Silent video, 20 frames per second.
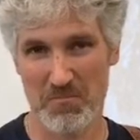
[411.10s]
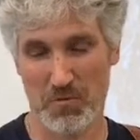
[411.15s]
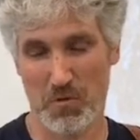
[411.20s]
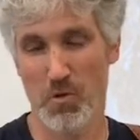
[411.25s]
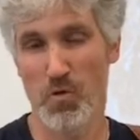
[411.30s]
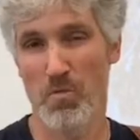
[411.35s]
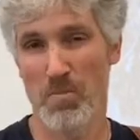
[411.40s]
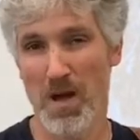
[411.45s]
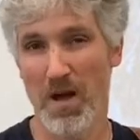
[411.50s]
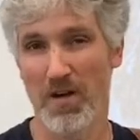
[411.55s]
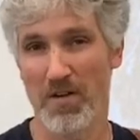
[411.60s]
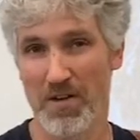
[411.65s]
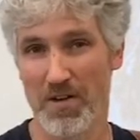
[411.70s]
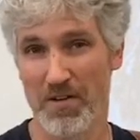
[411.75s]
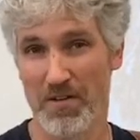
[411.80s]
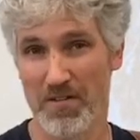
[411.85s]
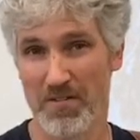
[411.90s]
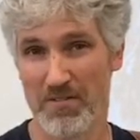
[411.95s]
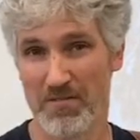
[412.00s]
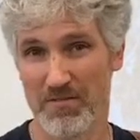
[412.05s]
Cool
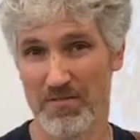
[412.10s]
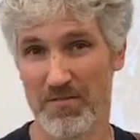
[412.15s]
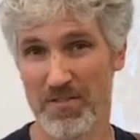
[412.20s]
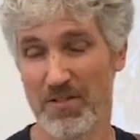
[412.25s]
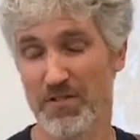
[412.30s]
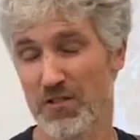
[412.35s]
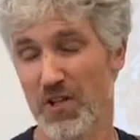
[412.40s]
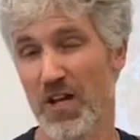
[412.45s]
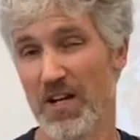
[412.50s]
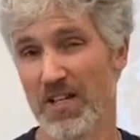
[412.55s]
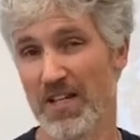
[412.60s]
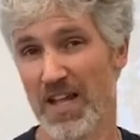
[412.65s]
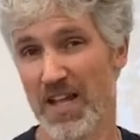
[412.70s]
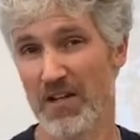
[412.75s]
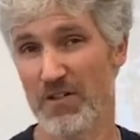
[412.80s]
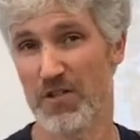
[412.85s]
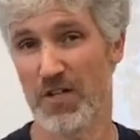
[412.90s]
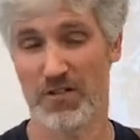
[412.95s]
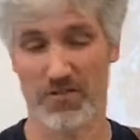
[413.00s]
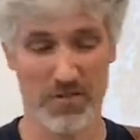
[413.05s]
melody. Johnny
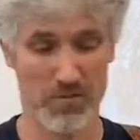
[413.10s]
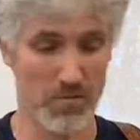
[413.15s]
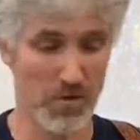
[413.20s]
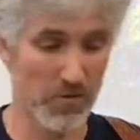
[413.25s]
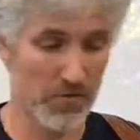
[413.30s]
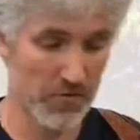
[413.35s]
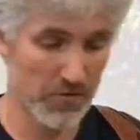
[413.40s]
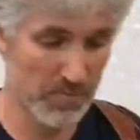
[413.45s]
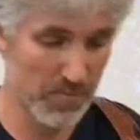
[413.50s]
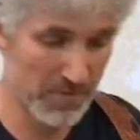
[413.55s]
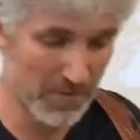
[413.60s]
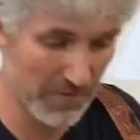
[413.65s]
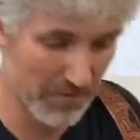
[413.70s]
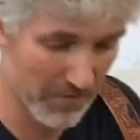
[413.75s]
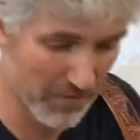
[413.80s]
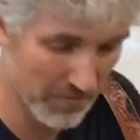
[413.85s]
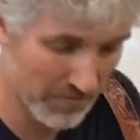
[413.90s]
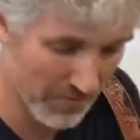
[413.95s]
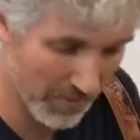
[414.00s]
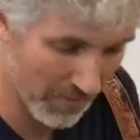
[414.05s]
Cash actually wrote this
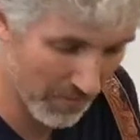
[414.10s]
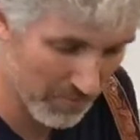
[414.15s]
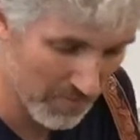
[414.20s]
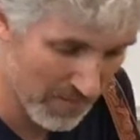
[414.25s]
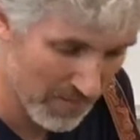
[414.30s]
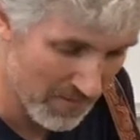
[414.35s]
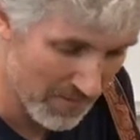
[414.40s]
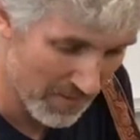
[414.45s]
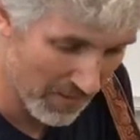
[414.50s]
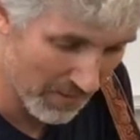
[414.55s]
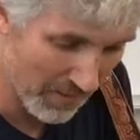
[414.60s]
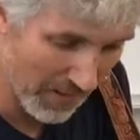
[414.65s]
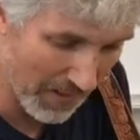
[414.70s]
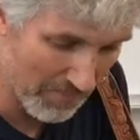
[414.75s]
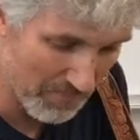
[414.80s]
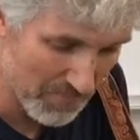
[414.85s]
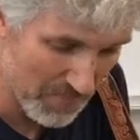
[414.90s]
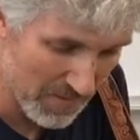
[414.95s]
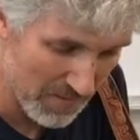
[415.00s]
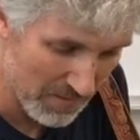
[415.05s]
particular song. All
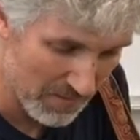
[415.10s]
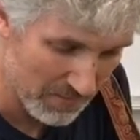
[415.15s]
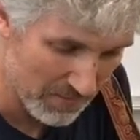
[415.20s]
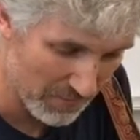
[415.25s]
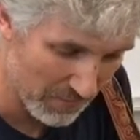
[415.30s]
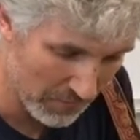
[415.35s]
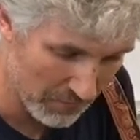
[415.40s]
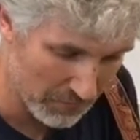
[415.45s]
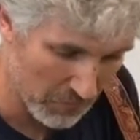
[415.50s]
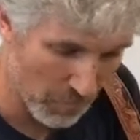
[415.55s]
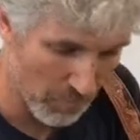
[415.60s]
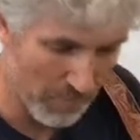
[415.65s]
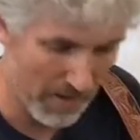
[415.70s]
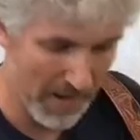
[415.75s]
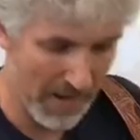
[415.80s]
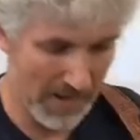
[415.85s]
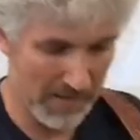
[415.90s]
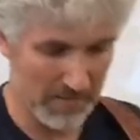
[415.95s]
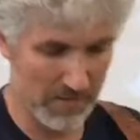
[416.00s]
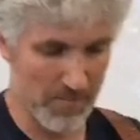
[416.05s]
right, so let's go
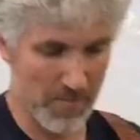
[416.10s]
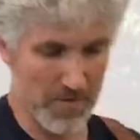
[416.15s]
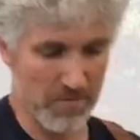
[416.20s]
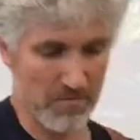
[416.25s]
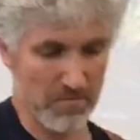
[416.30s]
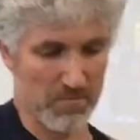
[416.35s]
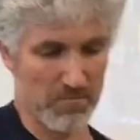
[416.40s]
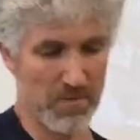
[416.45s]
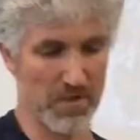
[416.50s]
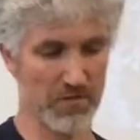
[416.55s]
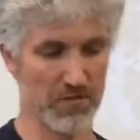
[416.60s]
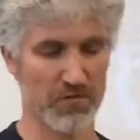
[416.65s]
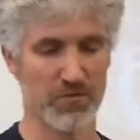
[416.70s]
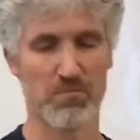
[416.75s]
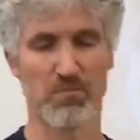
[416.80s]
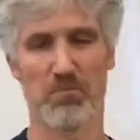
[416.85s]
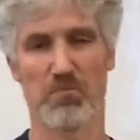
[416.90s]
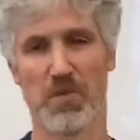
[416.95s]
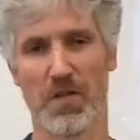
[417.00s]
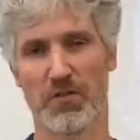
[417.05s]
back. Let me let's
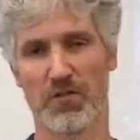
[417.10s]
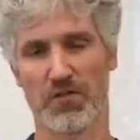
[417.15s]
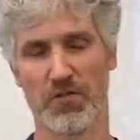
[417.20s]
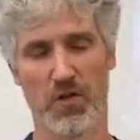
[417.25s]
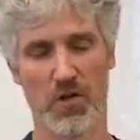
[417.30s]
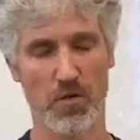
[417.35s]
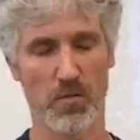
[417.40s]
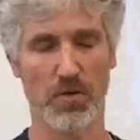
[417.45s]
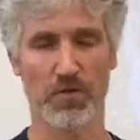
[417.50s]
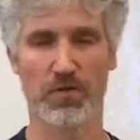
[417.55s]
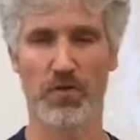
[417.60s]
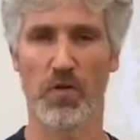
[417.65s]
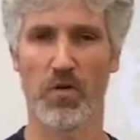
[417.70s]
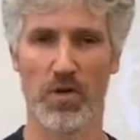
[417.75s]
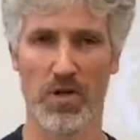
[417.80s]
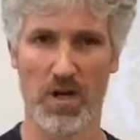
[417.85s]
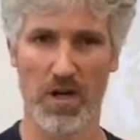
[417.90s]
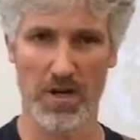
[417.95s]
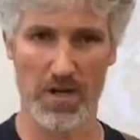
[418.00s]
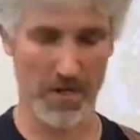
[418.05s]
let's show you what's
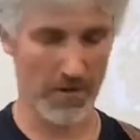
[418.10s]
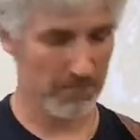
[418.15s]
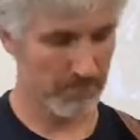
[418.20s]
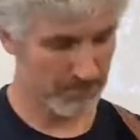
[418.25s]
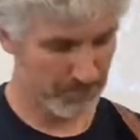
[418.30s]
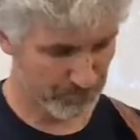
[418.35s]
going on here.